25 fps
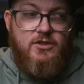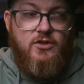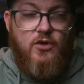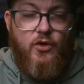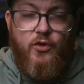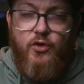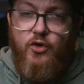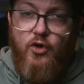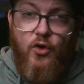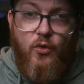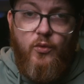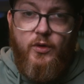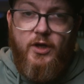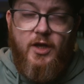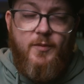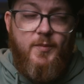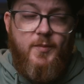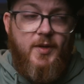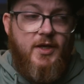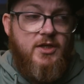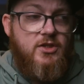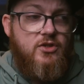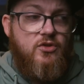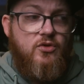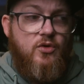got no
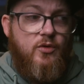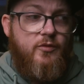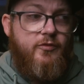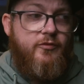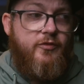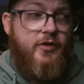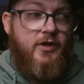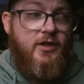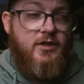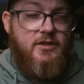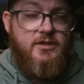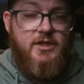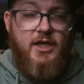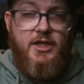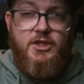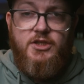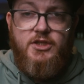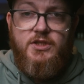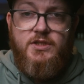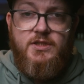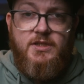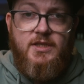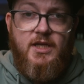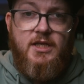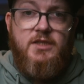gimmicks, no frills. It
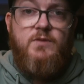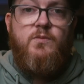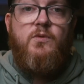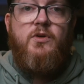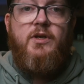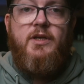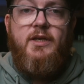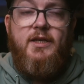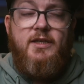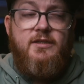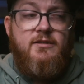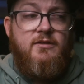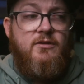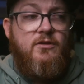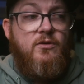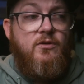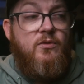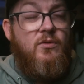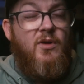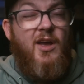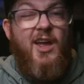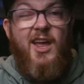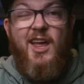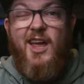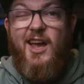just does what it needs to
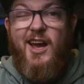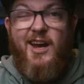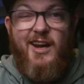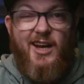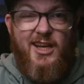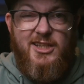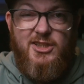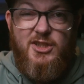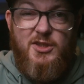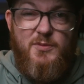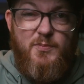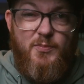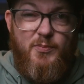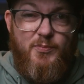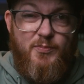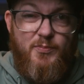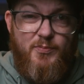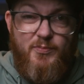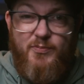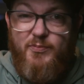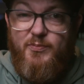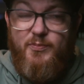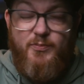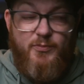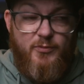do, and that's just
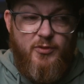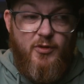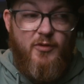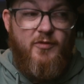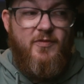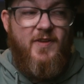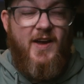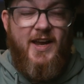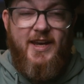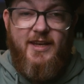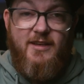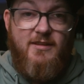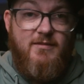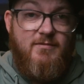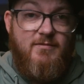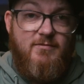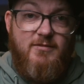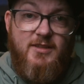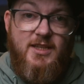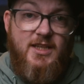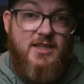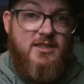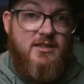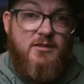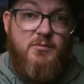provide
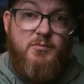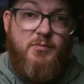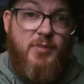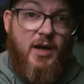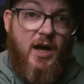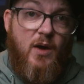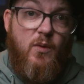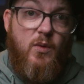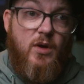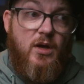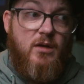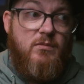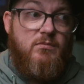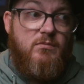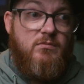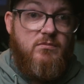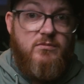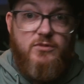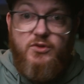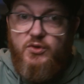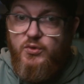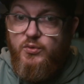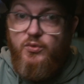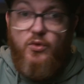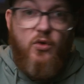decent power
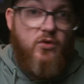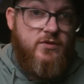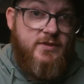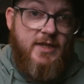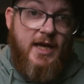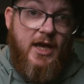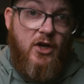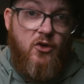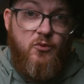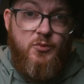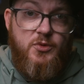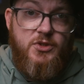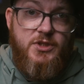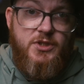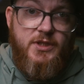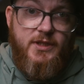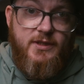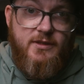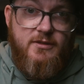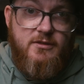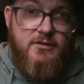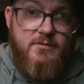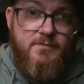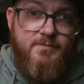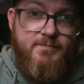to your tattoo
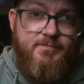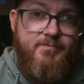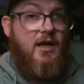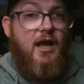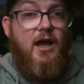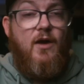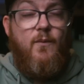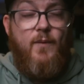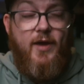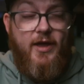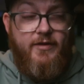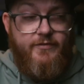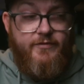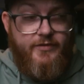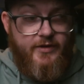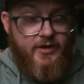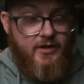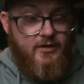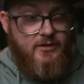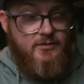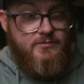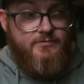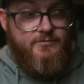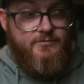machines. However,